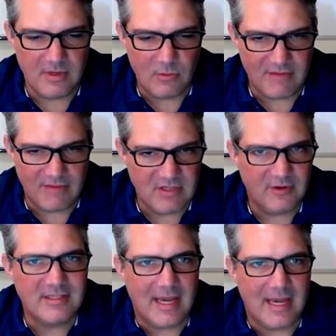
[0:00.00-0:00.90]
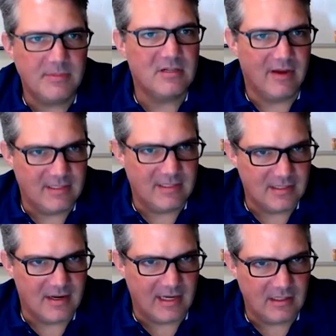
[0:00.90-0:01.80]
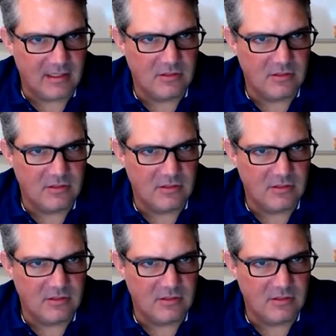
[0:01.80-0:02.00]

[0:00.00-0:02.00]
You know, we have different types of devices connecting.